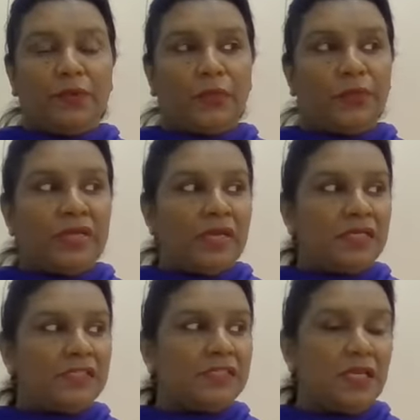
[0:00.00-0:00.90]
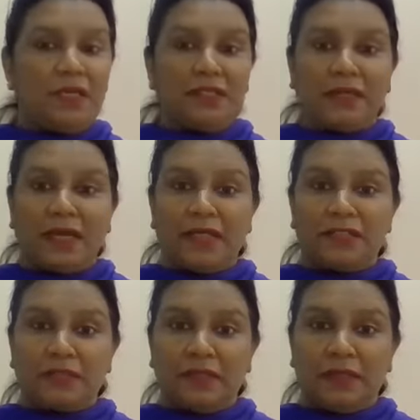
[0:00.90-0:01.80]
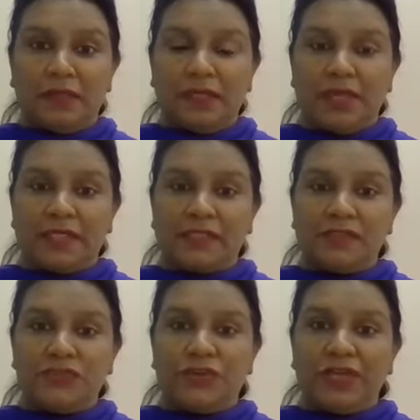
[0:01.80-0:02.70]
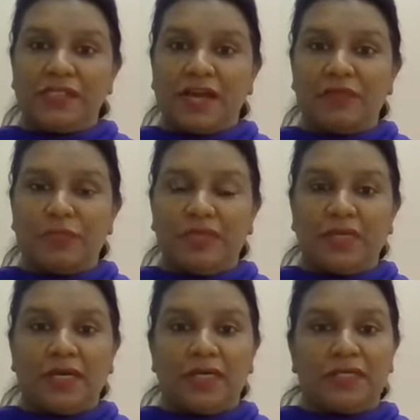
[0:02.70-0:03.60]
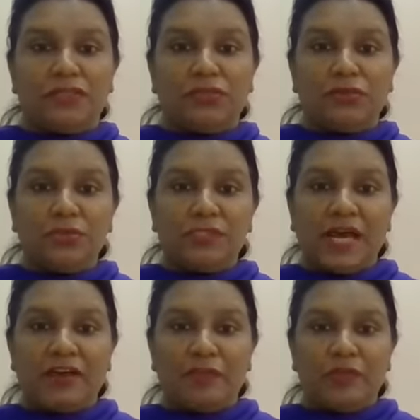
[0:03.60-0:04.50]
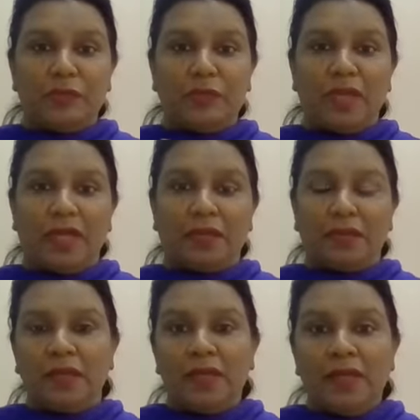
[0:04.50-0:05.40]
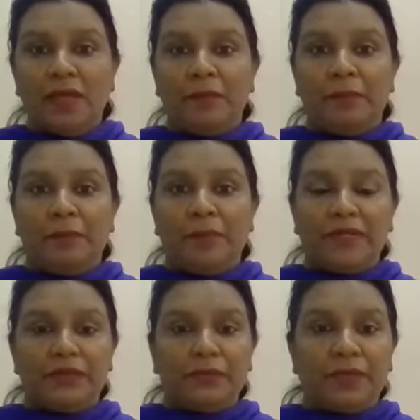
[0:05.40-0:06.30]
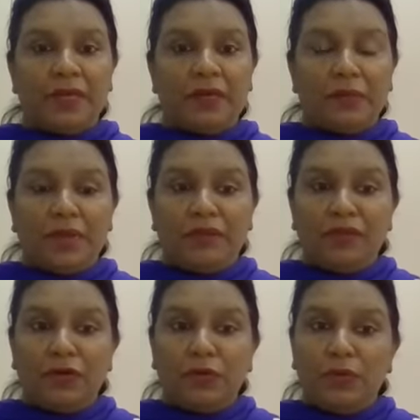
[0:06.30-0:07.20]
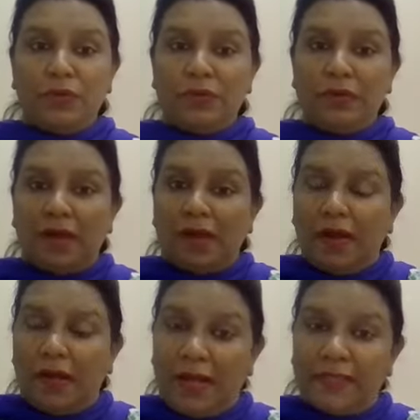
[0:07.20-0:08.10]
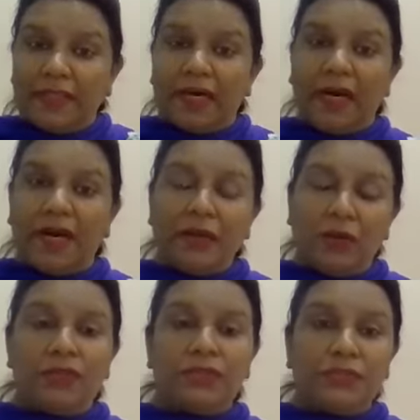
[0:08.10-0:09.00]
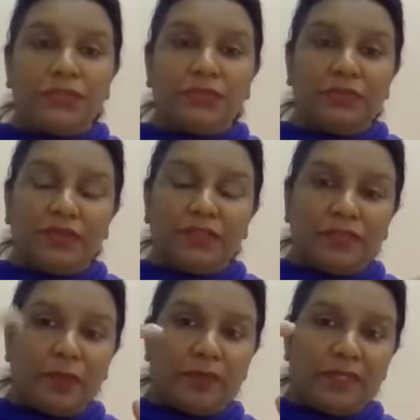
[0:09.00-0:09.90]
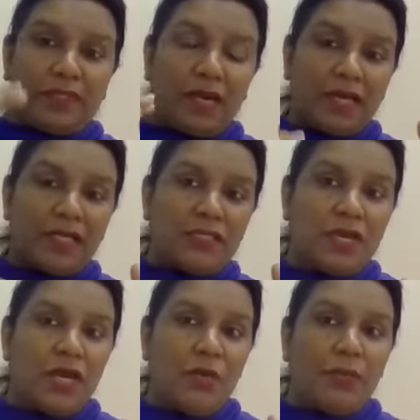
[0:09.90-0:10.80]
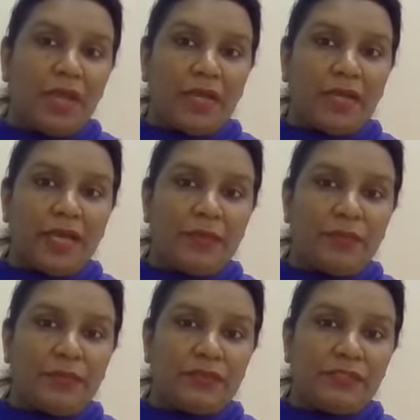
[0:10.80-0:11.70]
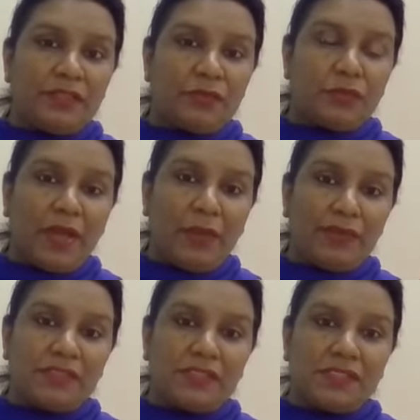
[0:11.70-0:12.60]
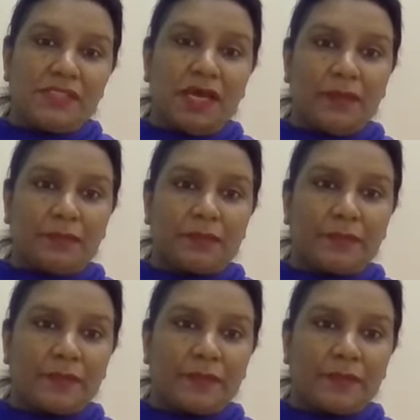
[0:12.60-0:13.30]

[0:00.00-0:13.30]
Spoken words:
we see that, yes, the trees have been cut and the roads have been made, but when we go at a high altitude, then from that height we are able to see that why was this done?